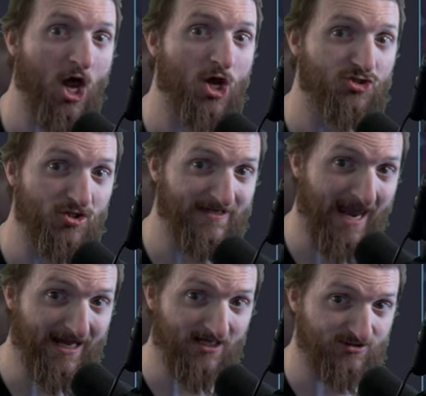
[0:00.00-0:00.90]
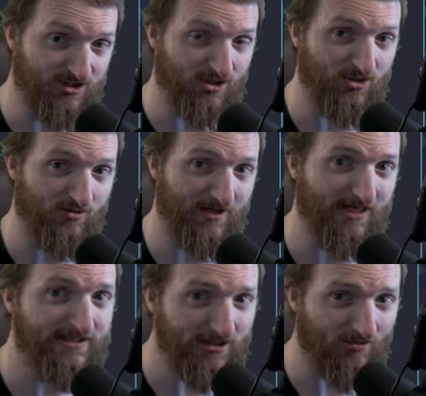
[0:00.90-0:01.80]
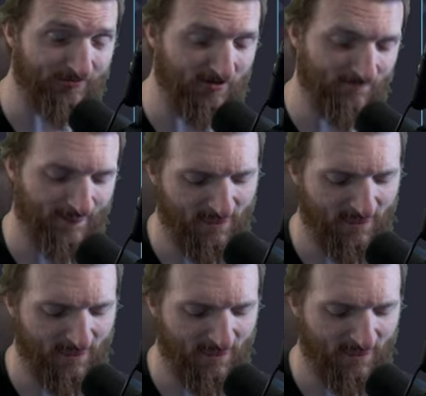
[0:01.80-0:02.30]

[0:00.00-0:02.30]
you can't do in Neovim.